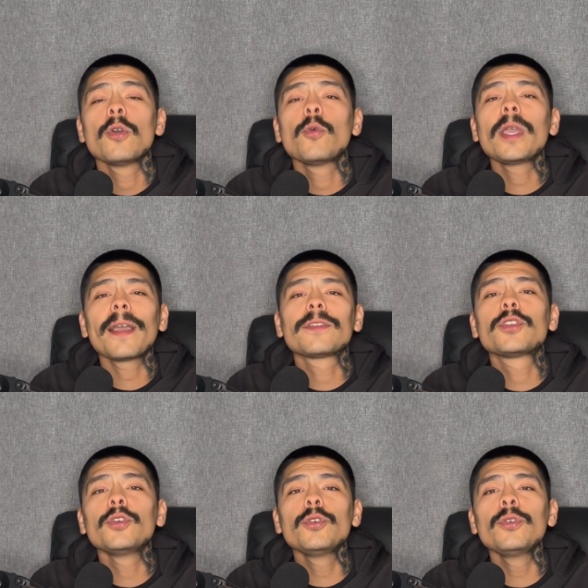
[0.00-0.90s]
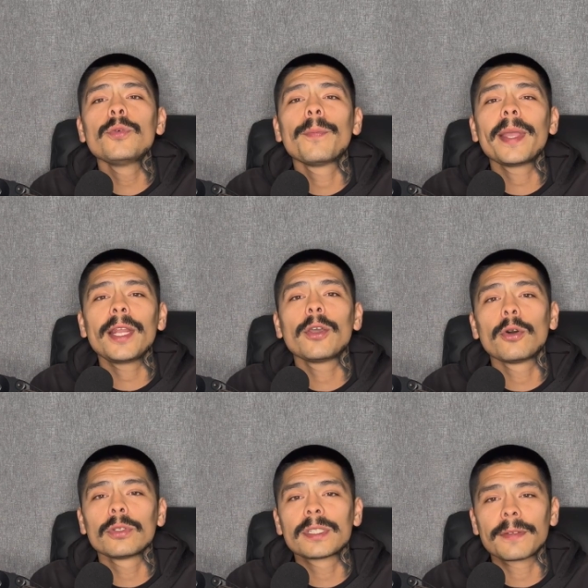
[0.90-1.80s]
We have too many
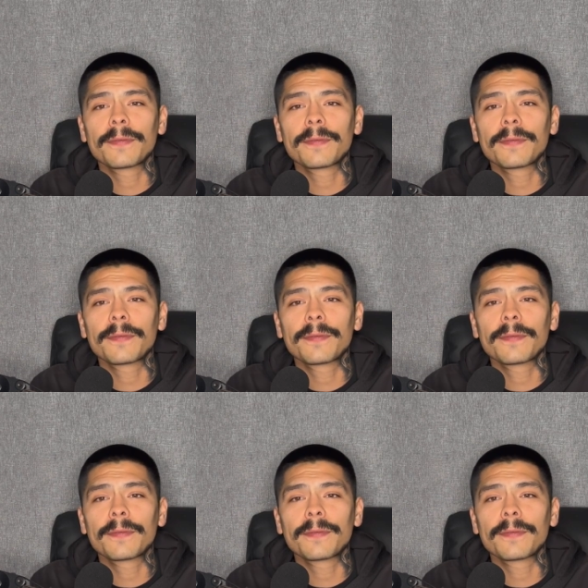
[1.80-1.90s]
holes to